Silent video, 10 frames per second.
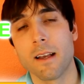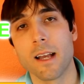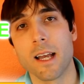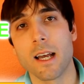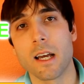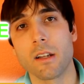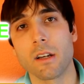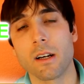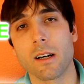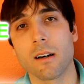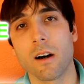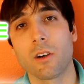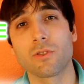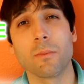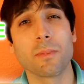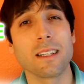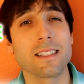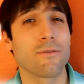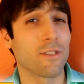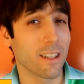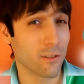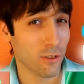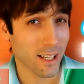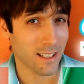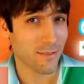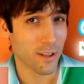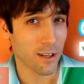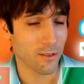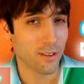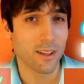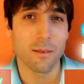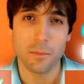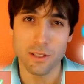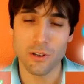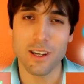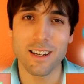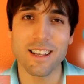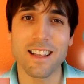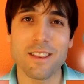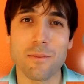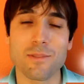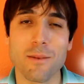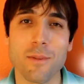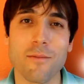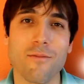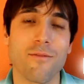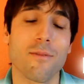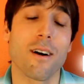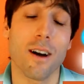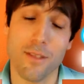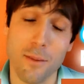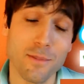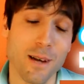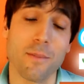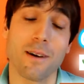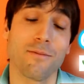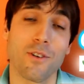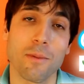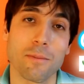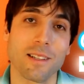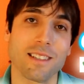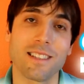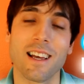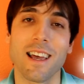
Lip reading: And also, please, if you do like this video, please go ahead and hit that thumbs up button for me, please.